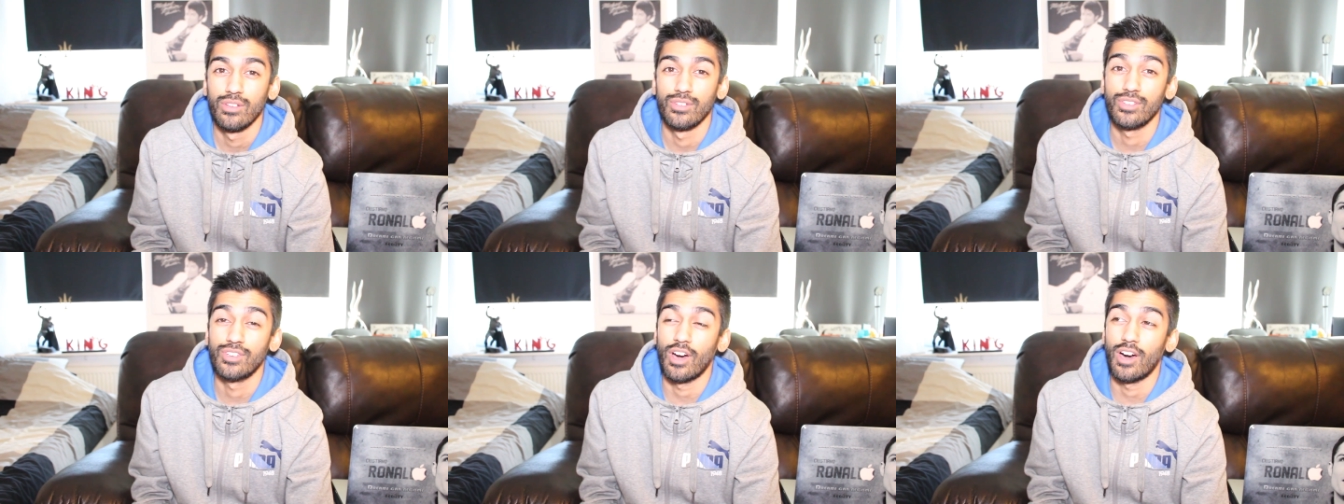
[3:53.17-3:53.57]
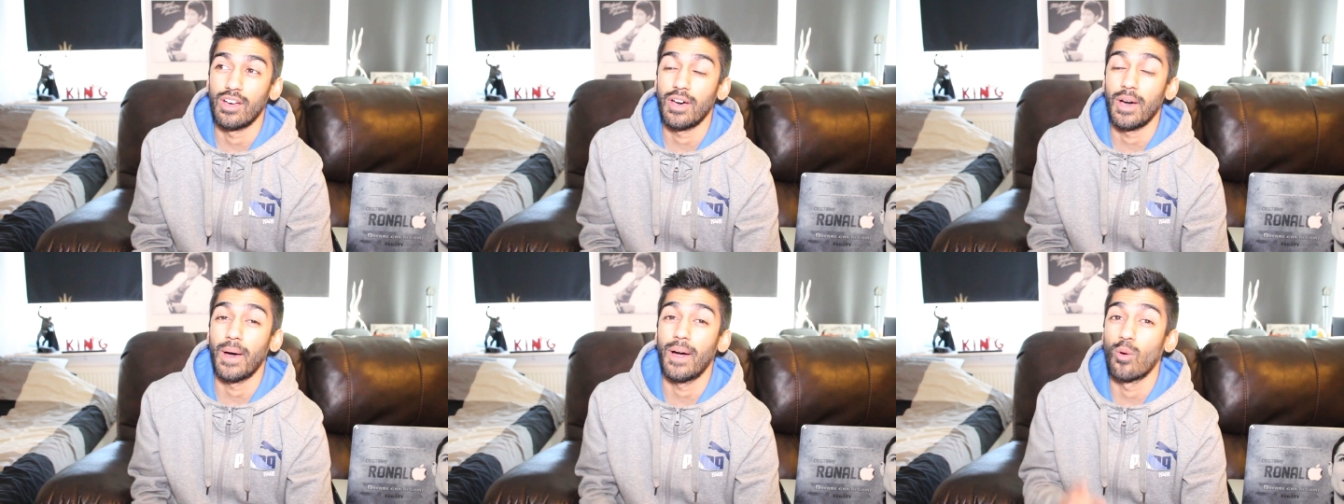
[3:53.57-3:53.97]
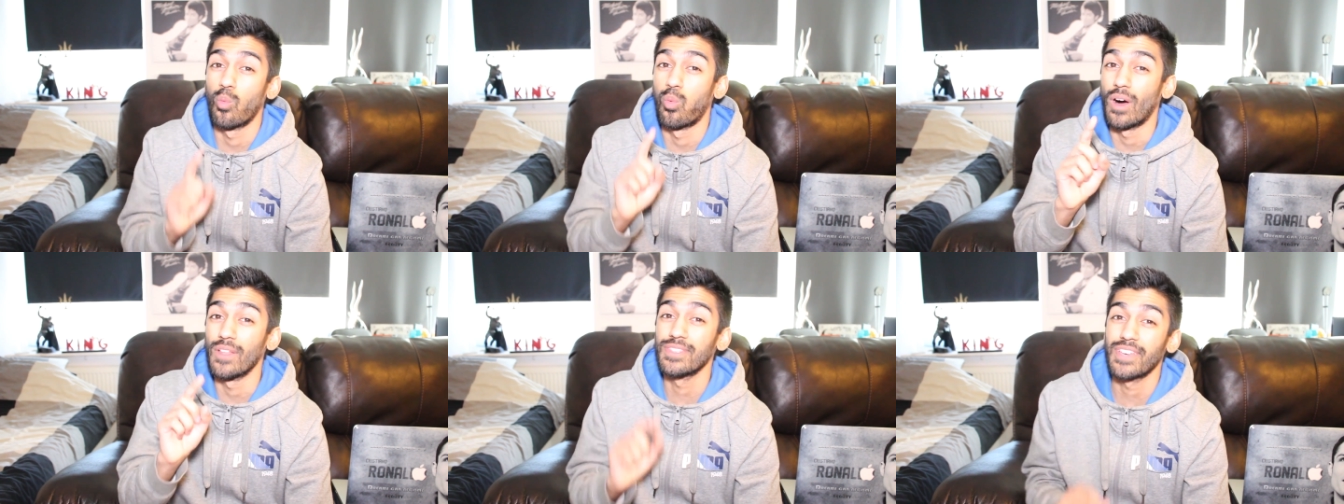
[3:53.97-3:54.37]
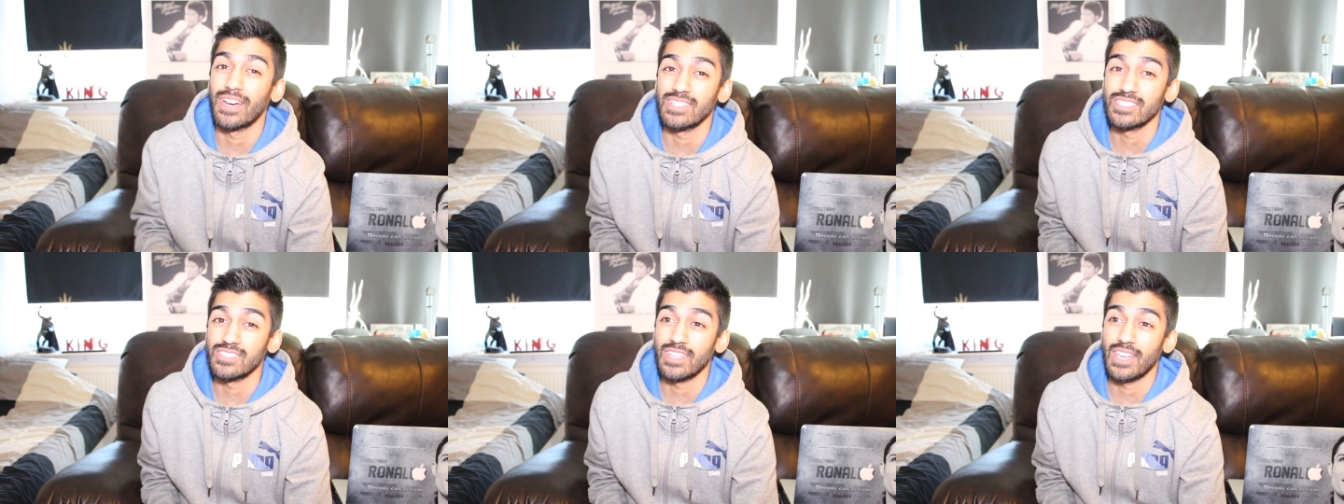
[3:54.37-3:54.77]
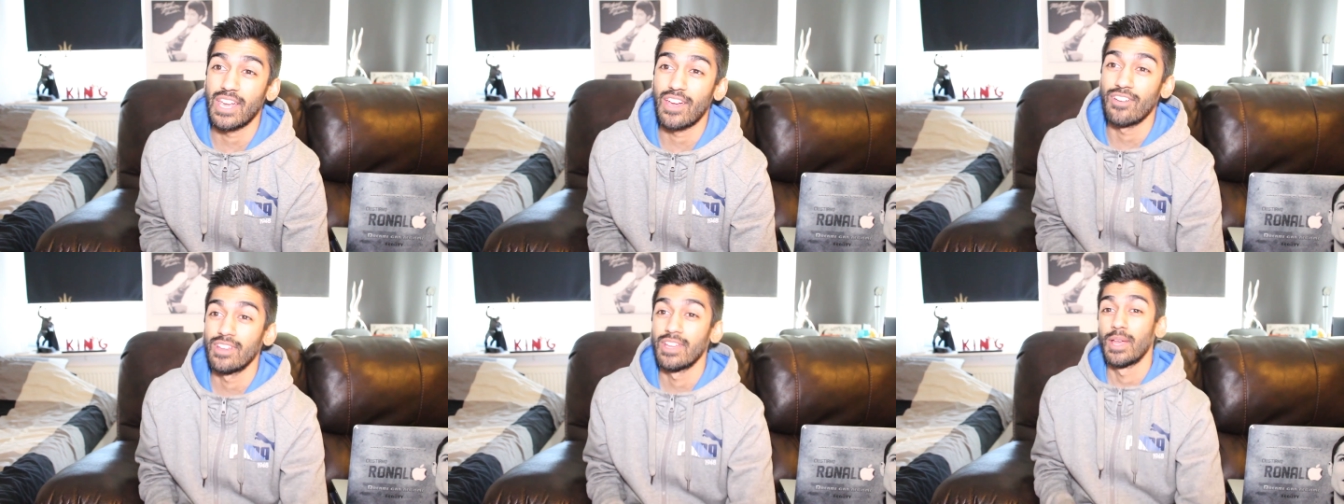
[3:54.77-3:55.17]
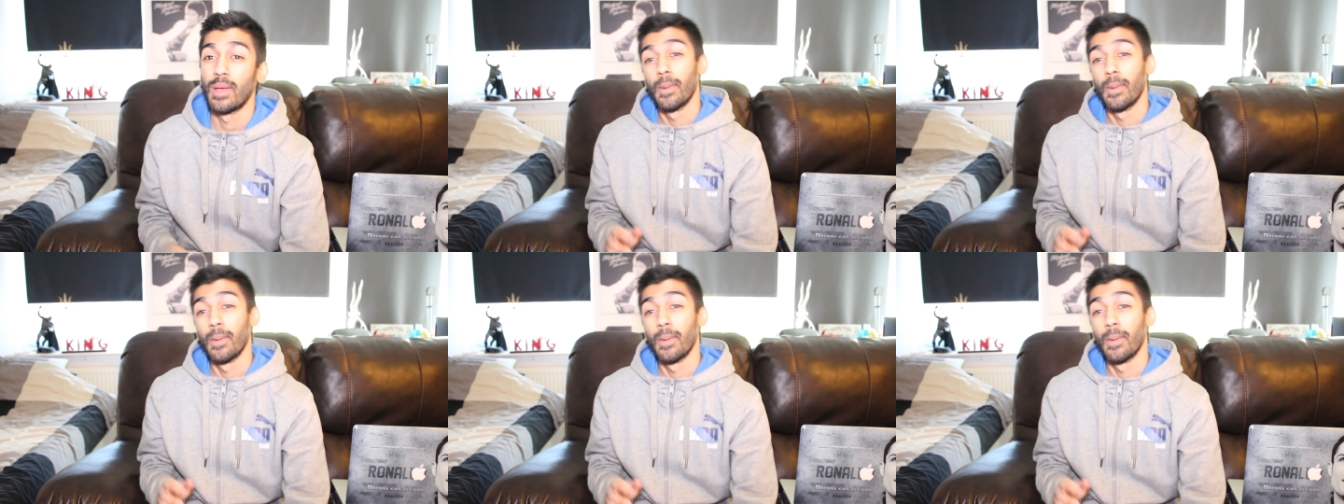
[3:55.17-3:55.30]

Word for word: He got one touch there,